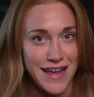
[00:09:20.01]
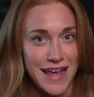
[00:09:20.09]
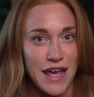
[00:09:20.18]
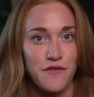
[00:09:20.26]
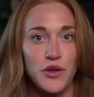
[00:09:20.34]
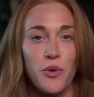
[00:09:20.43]

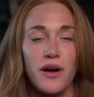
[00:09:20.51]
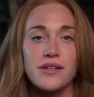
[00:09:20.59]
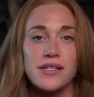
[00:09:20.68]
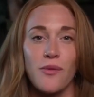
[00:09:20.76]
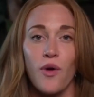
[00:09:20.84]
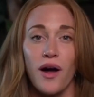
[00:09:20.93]
If you are
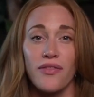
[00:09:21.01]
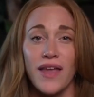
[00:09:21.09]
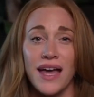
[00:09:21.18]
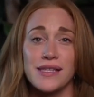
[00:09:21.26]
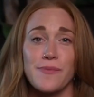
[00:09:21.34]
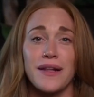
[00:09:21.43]
someone that
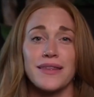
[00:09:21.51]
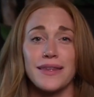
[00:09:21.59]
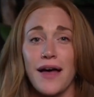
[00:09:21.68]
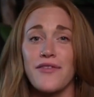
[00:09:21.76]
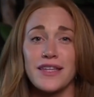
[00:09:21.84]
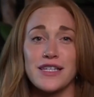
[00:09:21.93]
has been
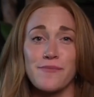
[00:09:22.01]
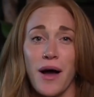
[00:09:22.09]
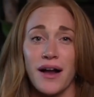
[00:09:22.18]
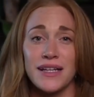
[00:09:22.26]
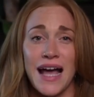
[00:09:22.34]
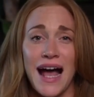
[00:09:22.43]
loving this
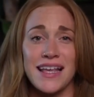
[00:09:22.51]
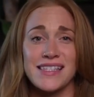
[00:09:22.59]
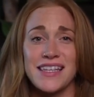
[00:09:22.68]
podcast,